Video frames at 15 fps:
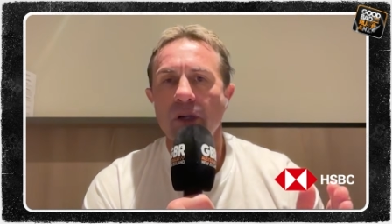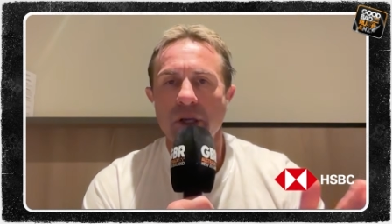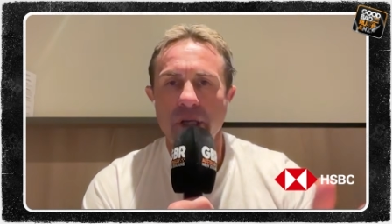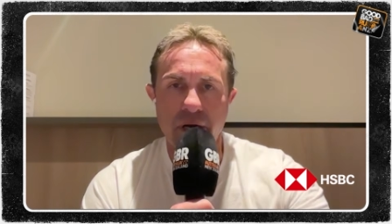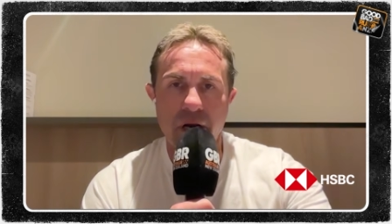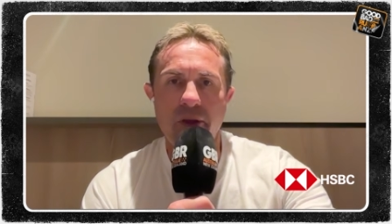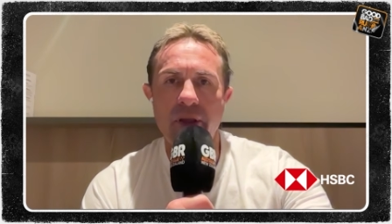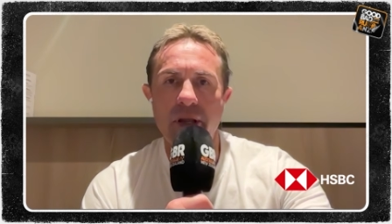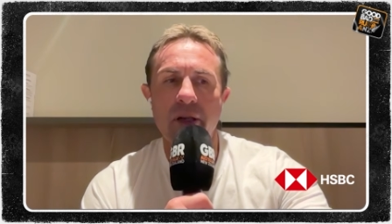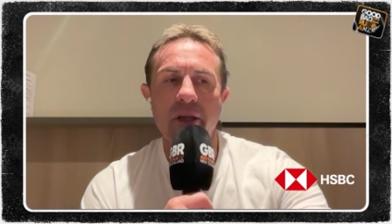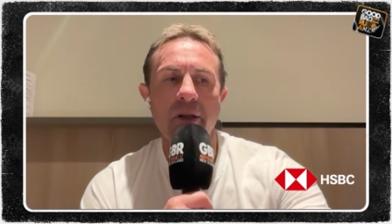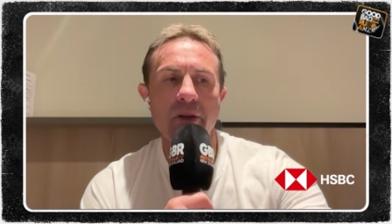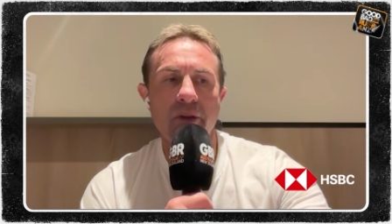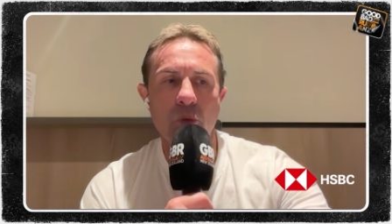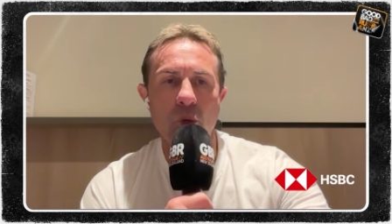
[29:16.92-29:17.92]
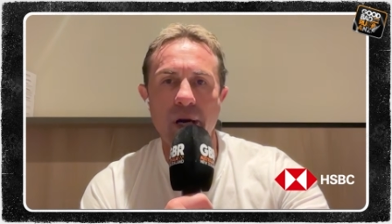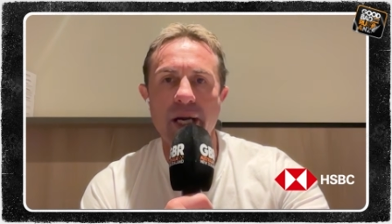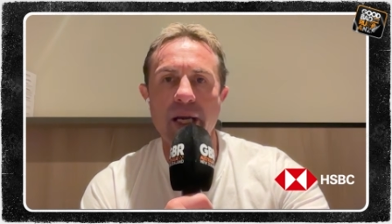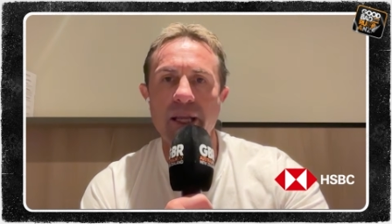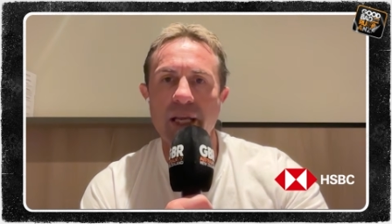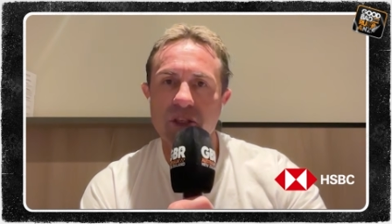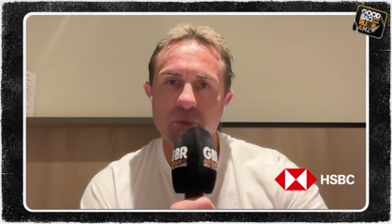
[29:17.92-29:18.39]
The
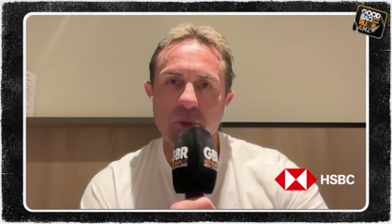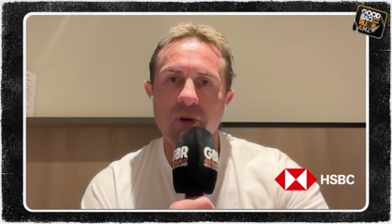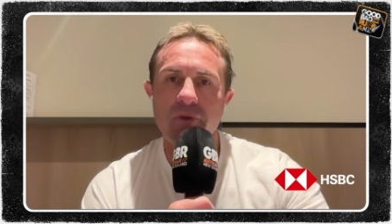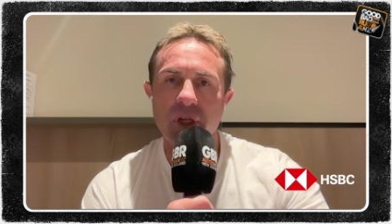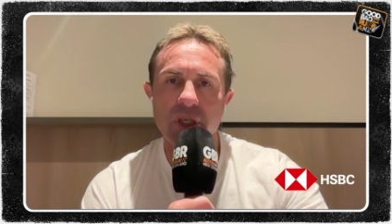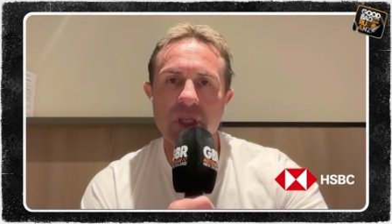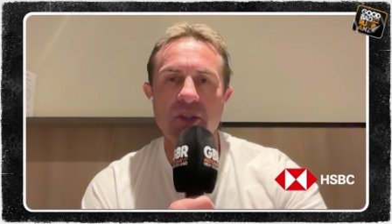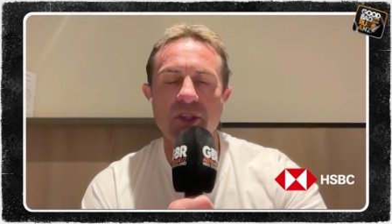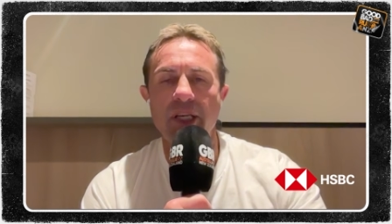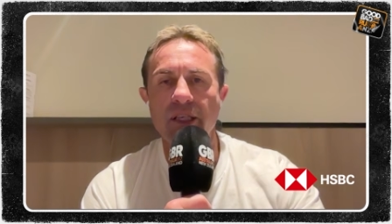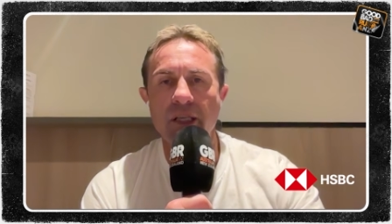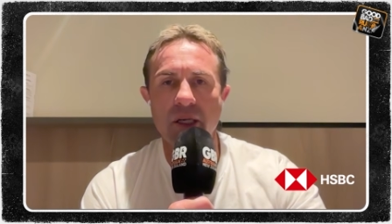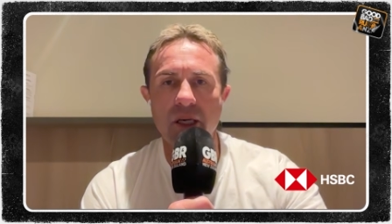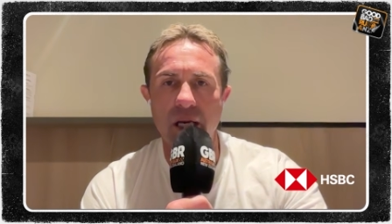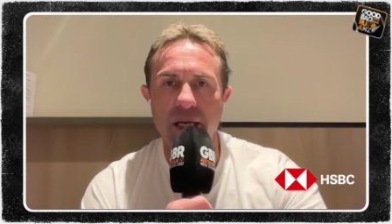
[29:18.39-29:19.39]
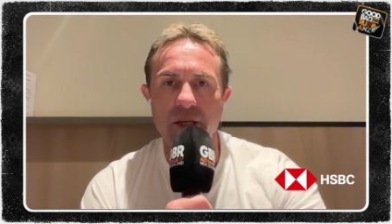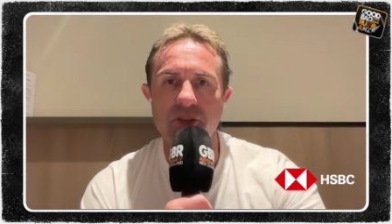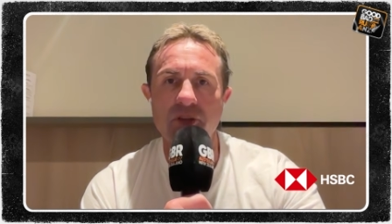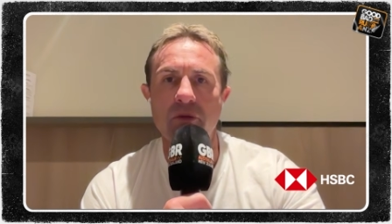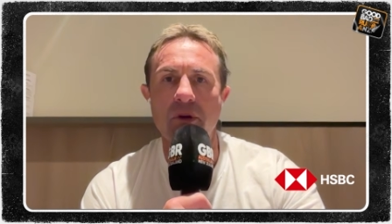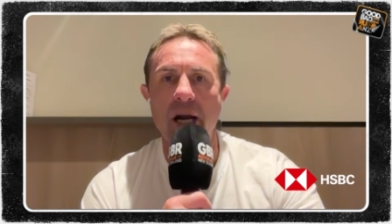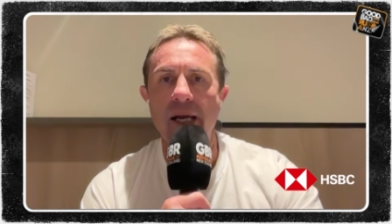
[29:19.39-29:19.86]
winger that's moved into centre cleans
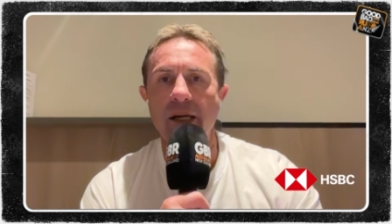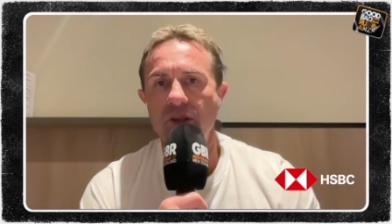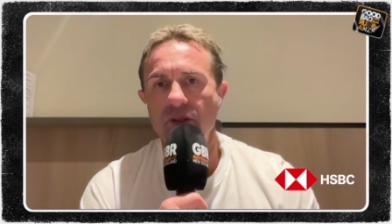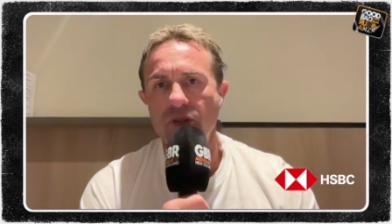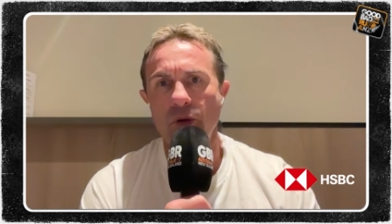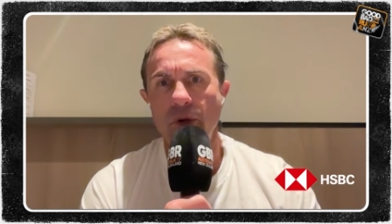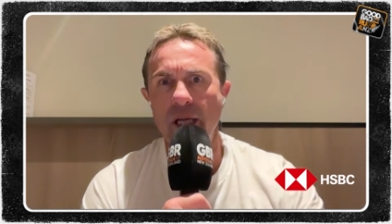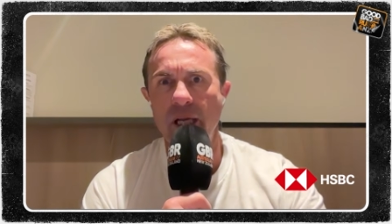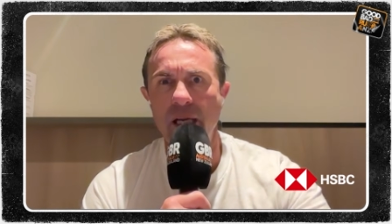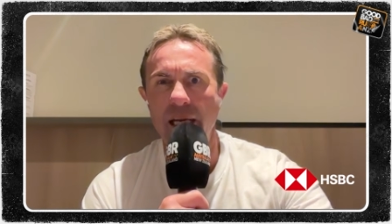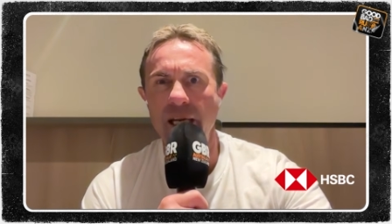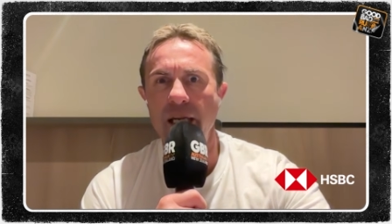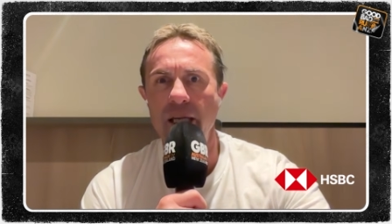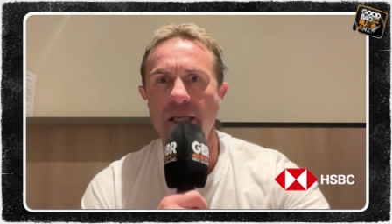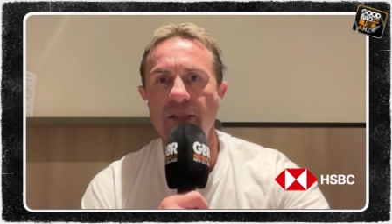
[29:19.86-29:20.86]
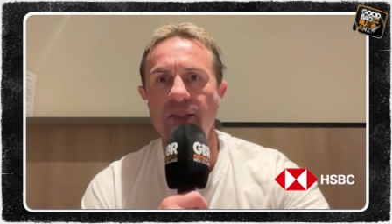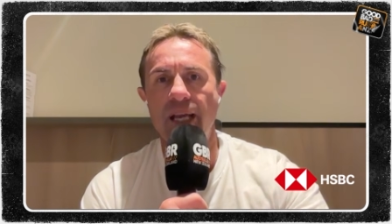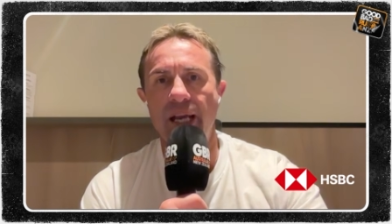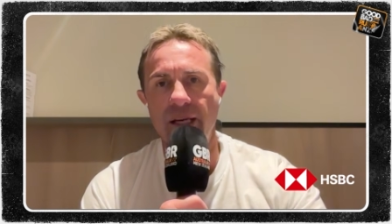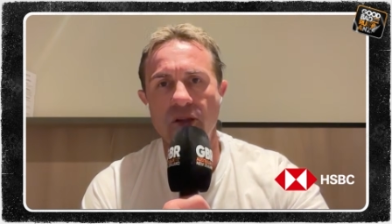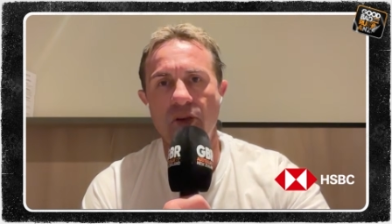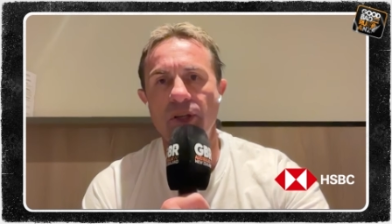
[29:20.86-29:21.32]
the ruck. Suaalii
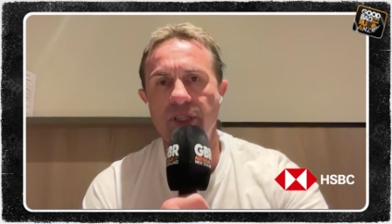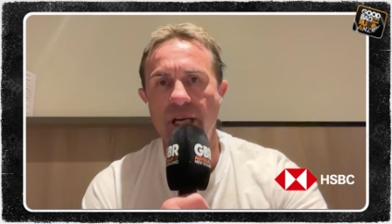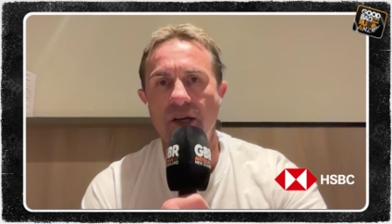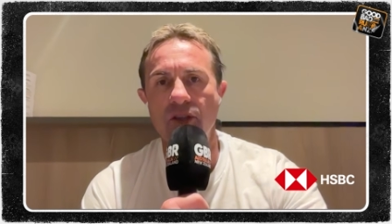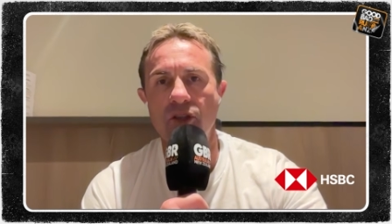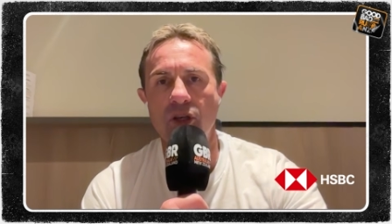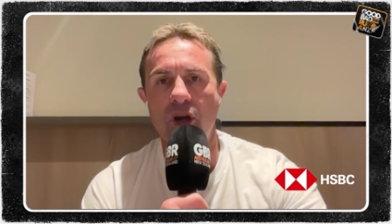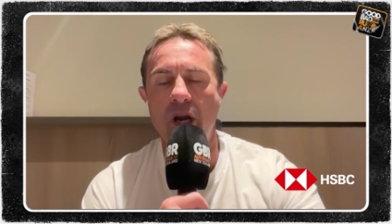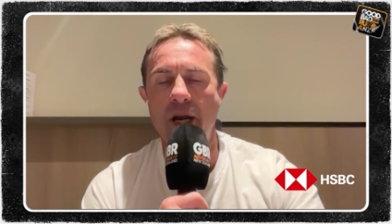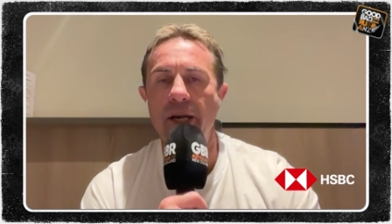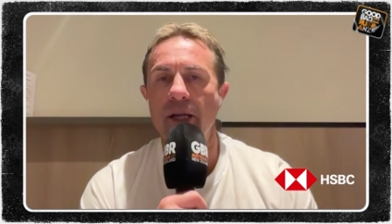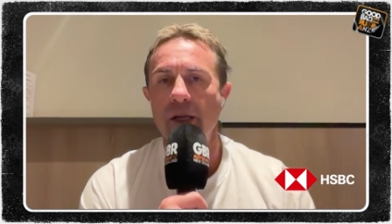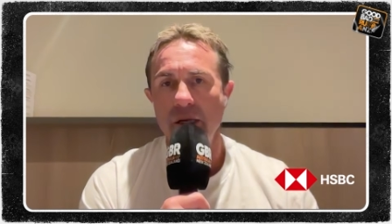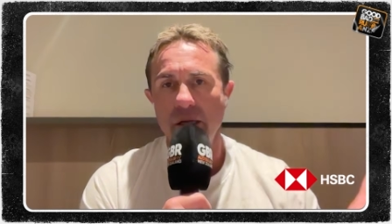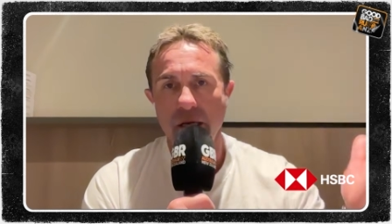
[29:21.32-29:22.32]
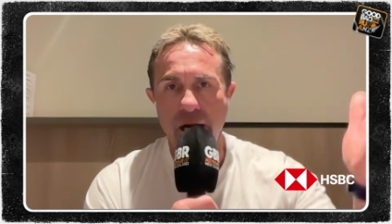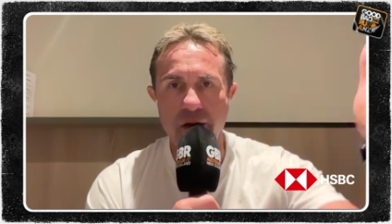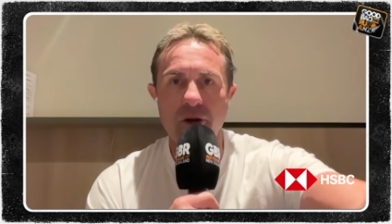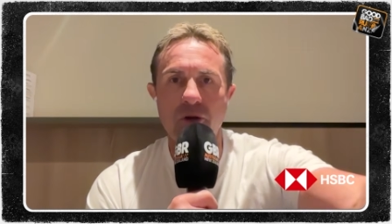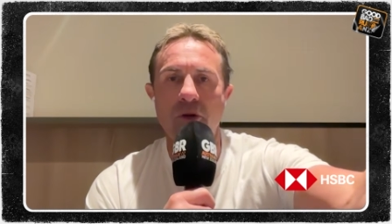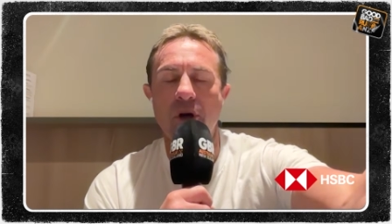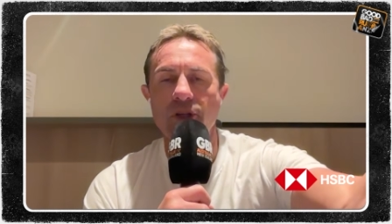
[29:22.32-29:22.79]
stays on the touchline, and
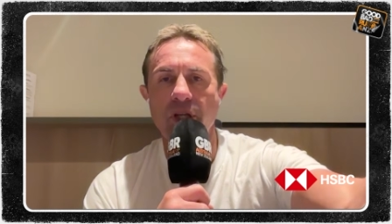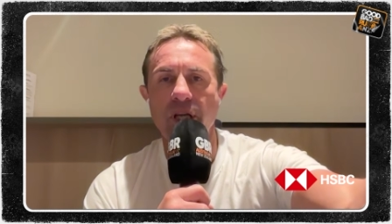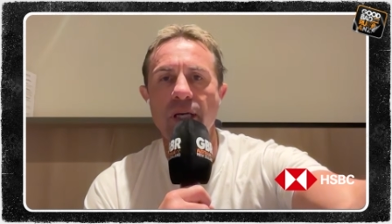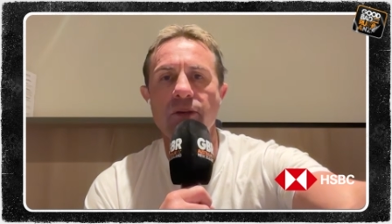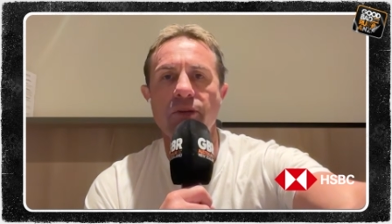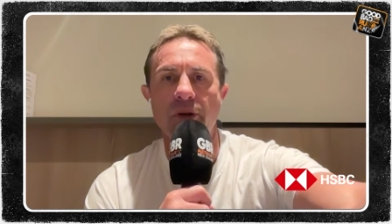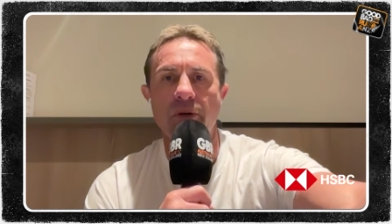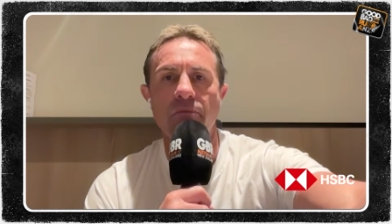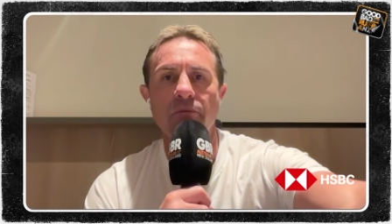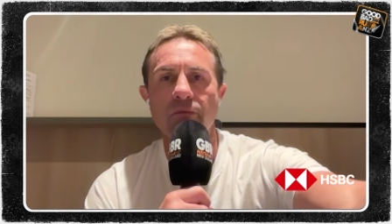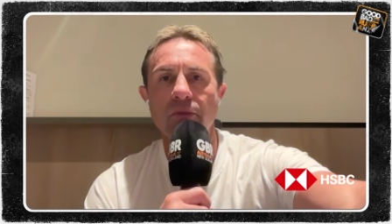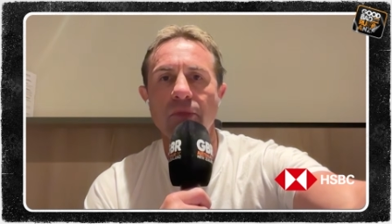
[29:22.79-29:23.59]
you cross kick to him.